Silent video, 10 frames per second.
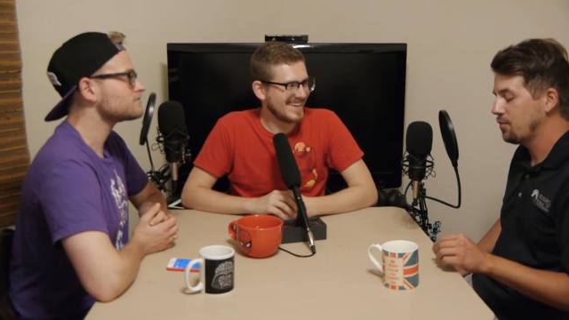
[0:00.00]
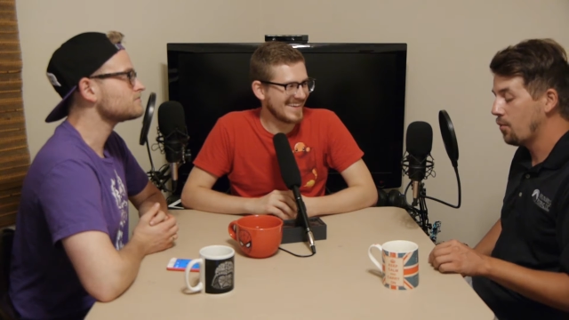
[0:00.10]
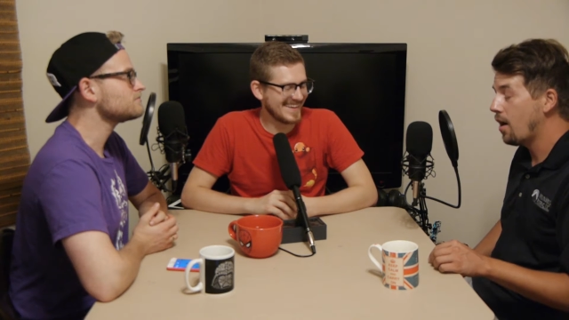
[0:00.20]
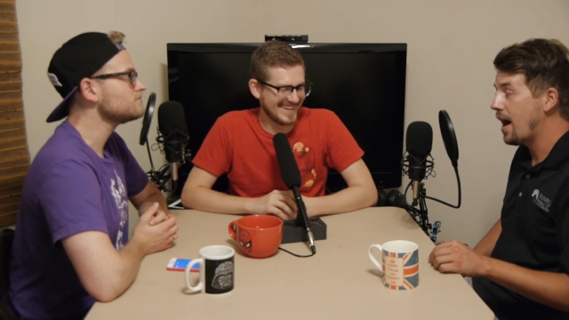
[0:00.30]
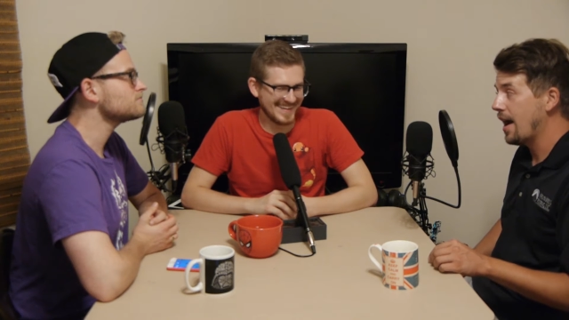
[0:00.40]

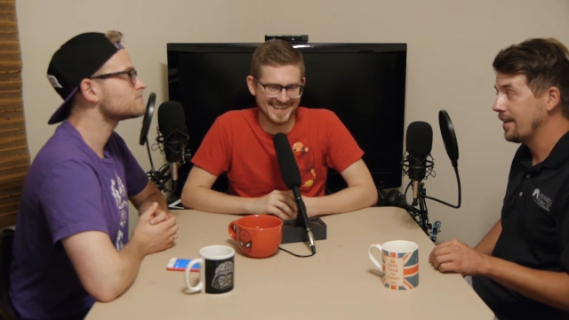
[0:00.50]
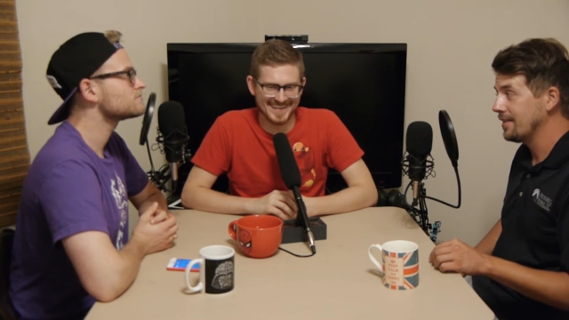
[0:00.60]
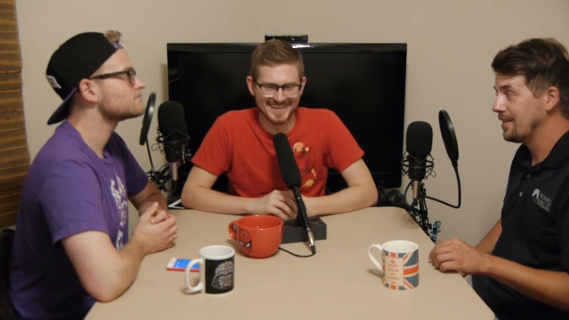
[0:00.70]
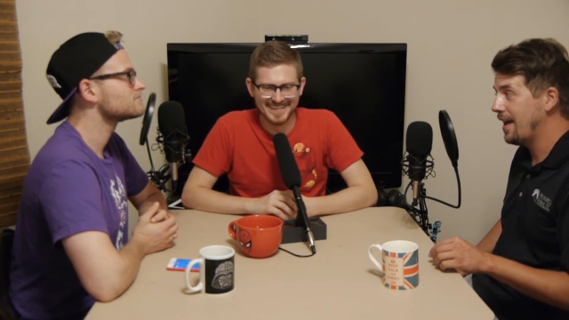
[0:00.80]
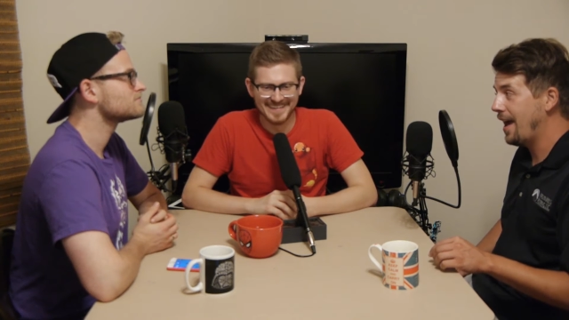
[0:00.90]
Speaker 1: why,
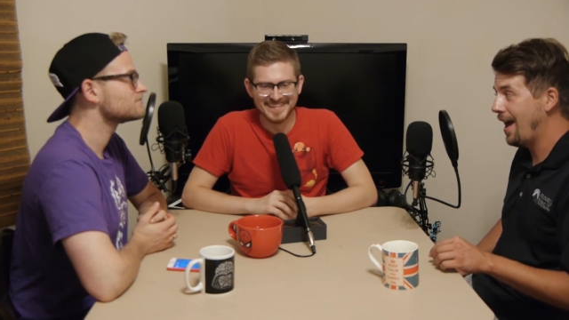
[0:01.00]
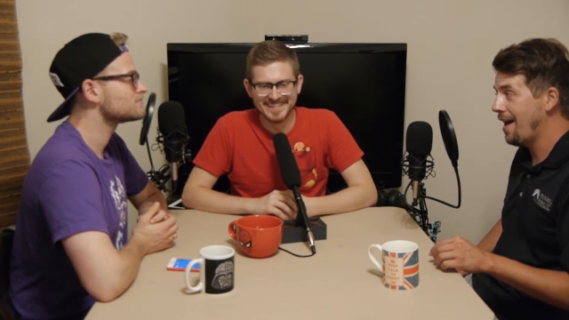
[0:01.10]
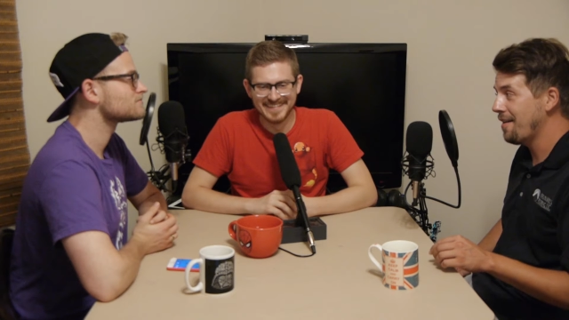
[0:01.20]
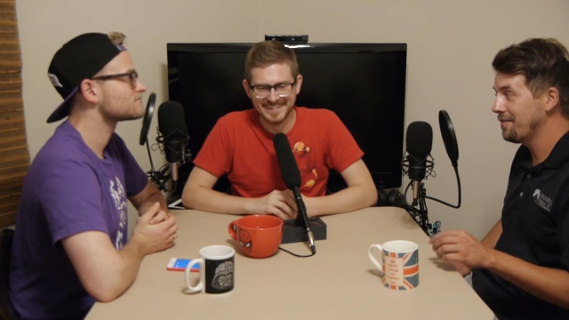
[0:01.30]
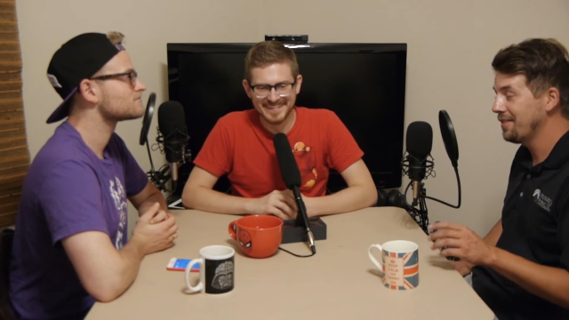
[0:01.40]
because they
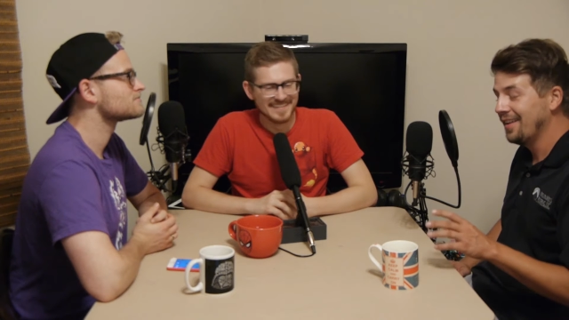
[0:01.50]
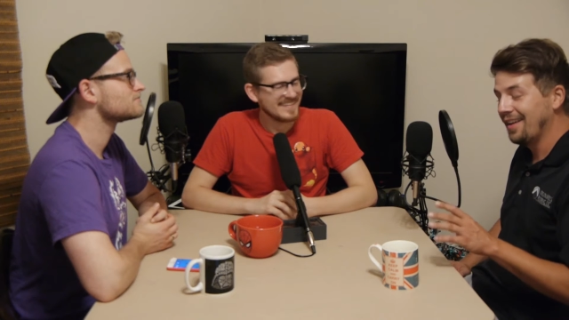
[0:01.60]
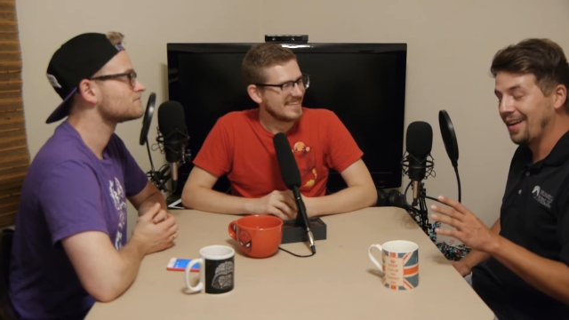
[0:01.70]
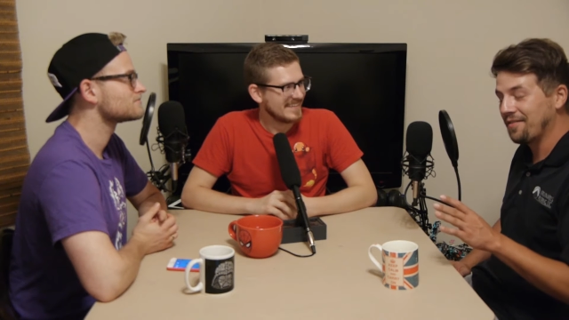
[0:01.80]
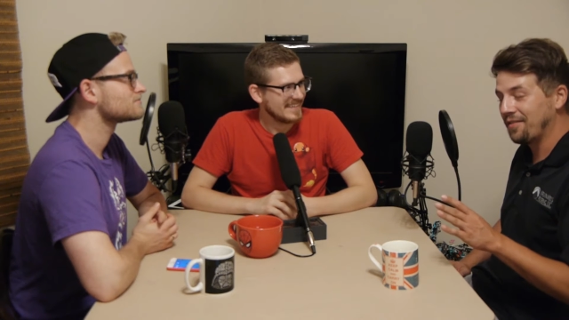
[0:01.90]
have
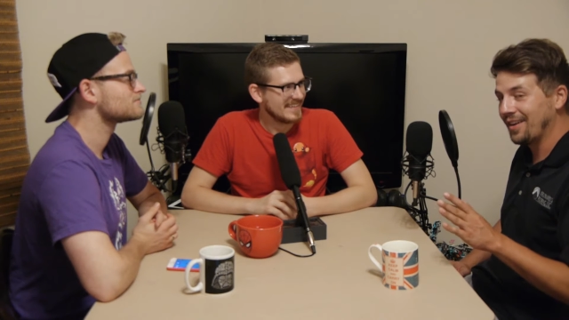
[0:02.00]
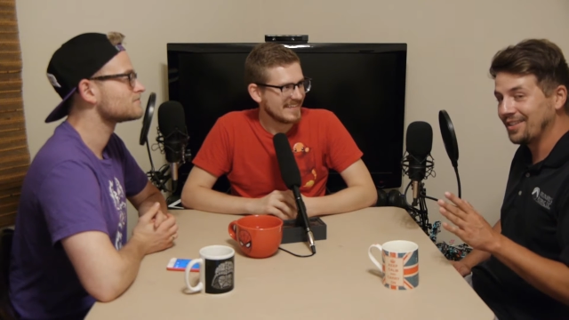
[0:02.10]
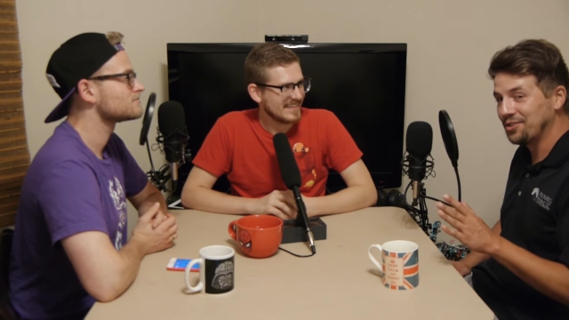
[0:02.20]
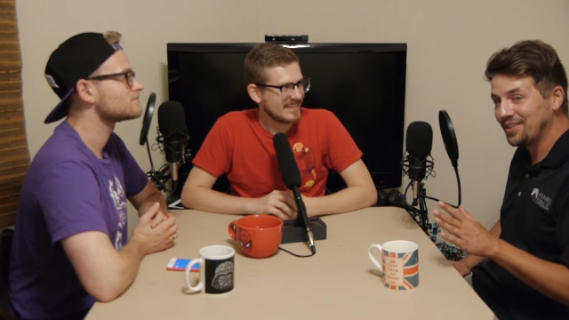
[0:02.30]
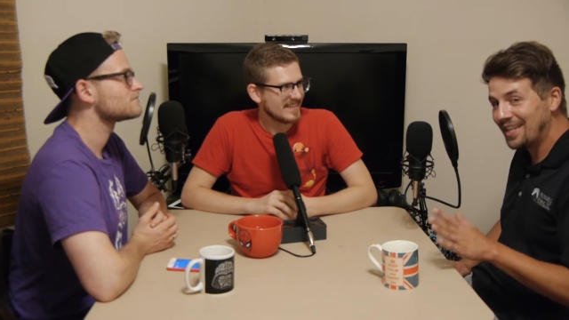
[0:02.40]
a
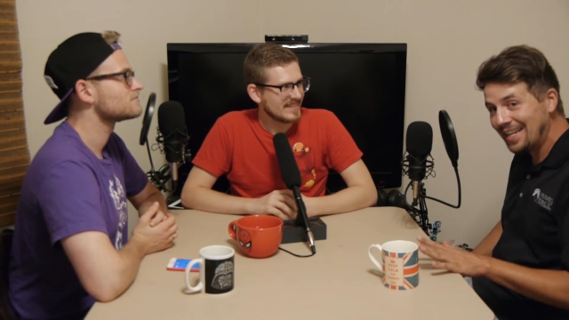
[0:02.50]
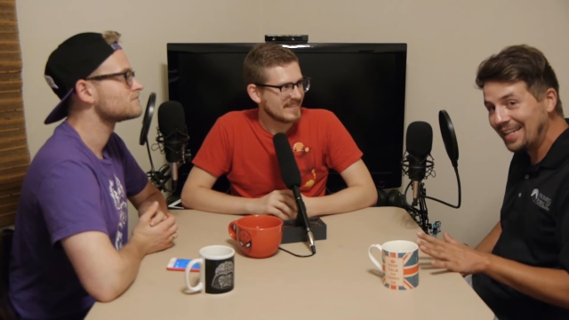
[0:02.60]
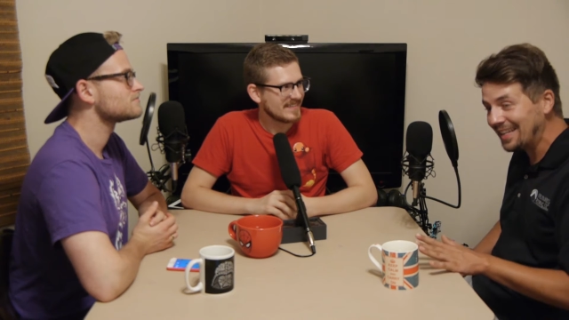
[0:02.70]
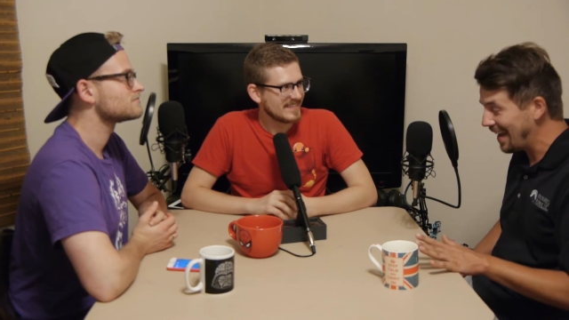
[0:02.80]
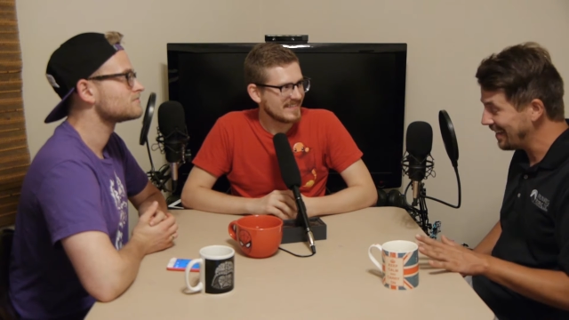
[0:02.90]
friggin'
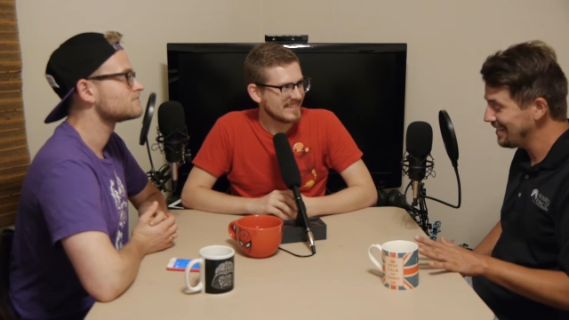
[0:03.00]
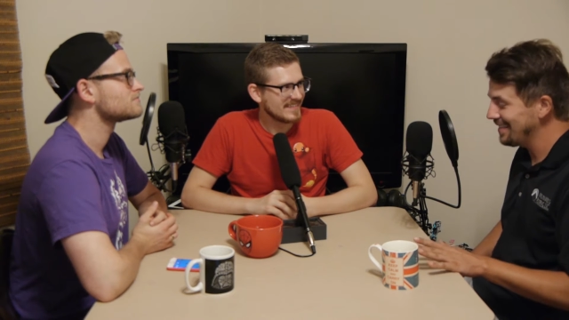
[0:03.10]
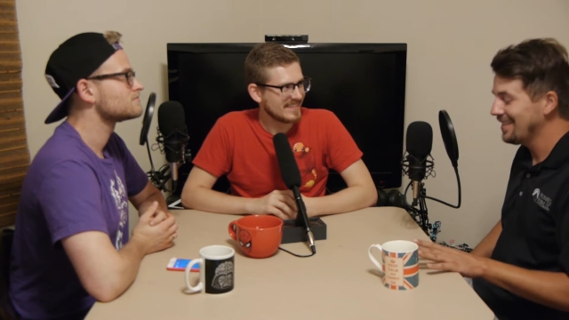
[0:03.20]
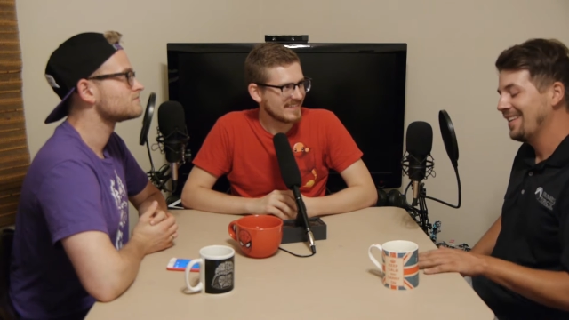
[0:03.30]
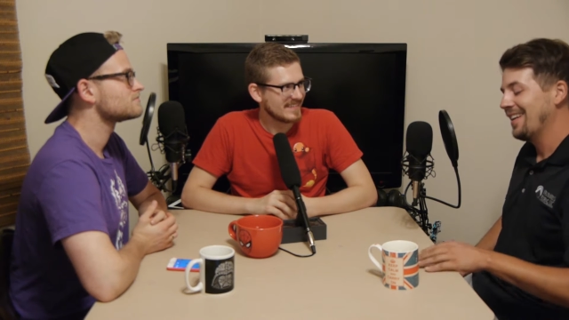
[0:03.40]
Dratini nest.